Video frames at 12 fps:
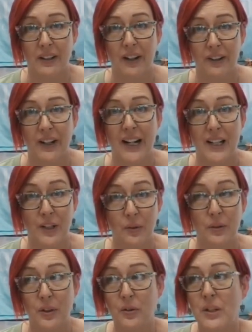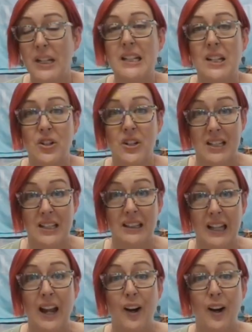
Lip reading: All right. You need to just let